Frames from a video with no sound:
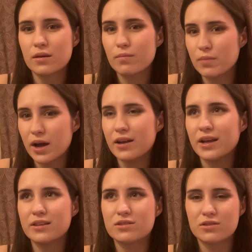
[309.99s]
but
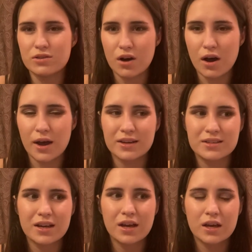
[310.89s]
it's not
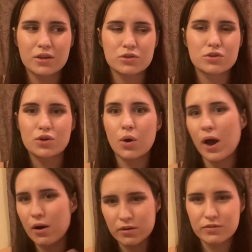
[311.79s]
so
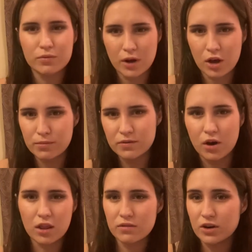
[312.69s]
out of the realm of
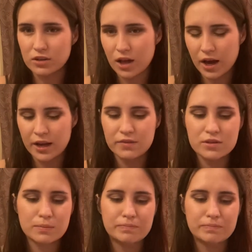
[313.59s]
all of our lives.